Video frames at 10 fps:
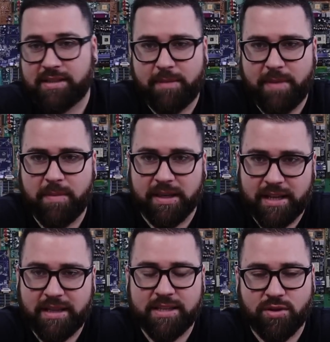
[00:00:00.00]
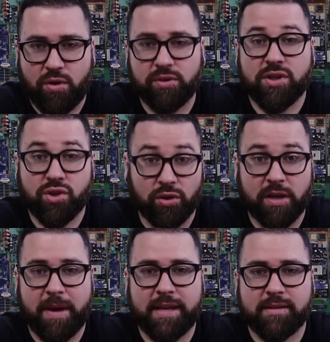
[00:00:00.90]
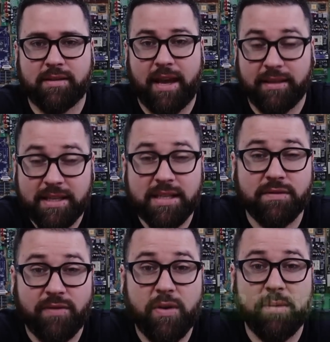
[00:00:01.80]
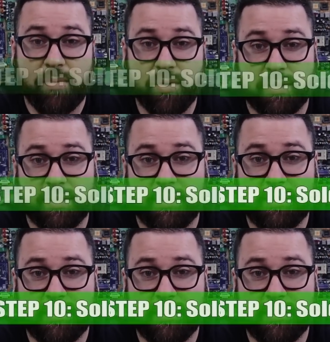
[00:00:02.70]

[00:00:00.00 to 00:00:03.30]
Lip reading: step number 10, is called solder mask. And this is very important.